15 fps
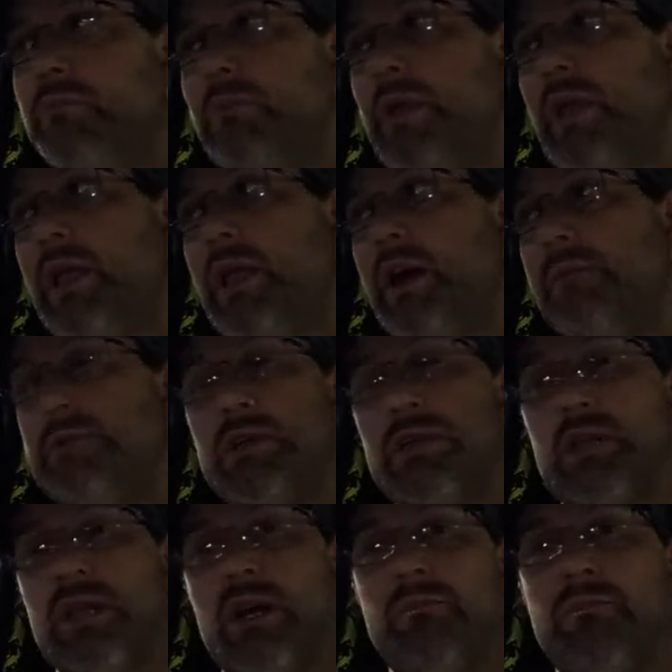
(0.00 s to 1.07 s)
me, I'm just
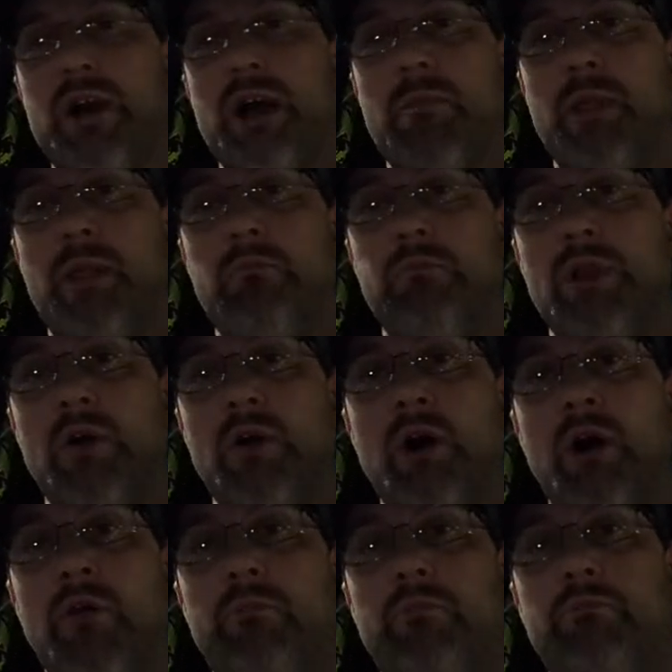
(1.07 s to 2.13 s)
gonna probably
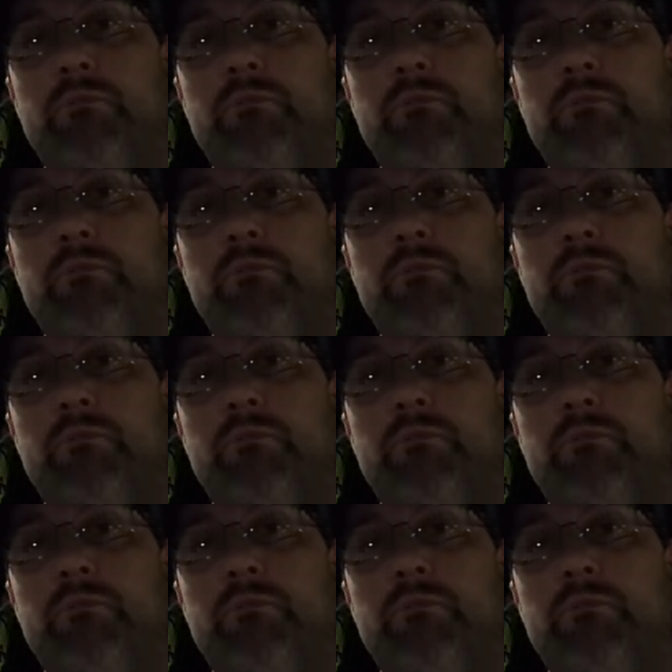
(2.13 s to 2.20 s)
blow up